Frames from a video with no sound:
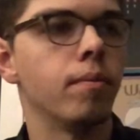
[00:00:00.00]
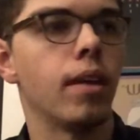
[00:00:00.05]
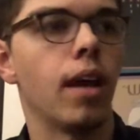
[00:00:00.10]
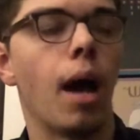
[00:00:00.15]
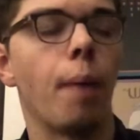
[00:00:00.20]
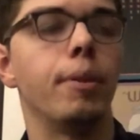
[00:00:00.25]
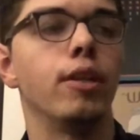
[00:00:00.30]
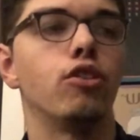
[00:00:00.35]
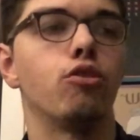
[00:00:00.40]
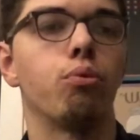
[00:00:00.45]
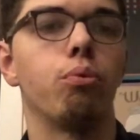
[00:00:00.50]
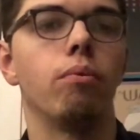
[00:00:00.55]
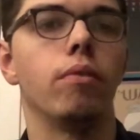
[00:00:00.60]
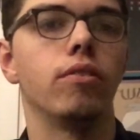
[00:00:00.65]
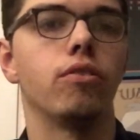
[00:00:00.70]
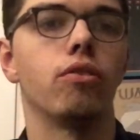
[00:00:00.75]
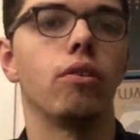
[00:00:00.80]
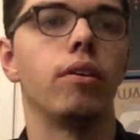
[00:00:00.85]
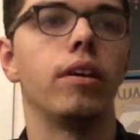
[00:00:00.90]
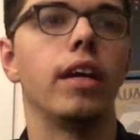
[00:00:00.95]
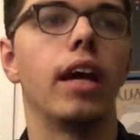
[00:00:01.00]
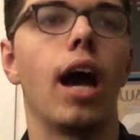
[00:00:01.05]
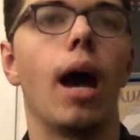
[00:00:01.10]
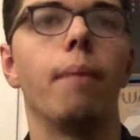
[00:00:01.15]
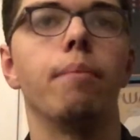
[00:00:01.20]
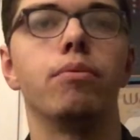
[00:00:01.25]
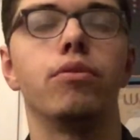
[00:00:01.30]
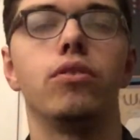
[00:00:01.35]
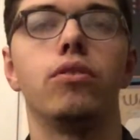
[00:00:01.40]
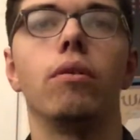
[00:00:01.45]
I'm in.
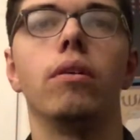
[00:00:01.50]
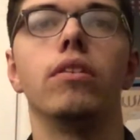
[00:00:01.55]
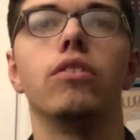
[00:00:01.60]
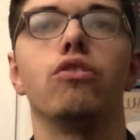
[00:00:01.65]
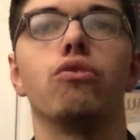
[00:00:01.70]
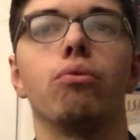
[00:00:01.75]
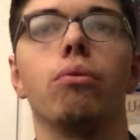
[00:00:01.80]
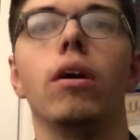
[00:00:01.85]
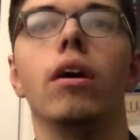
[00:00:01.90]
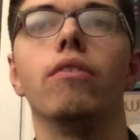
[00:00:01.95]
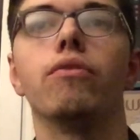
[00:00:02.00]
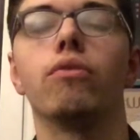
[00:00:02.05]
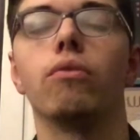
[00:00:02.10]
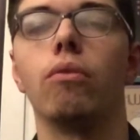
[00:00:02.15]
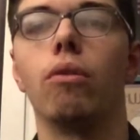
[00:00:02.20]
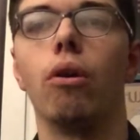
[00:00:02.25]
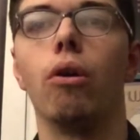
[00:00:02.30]
I'm still in 12th,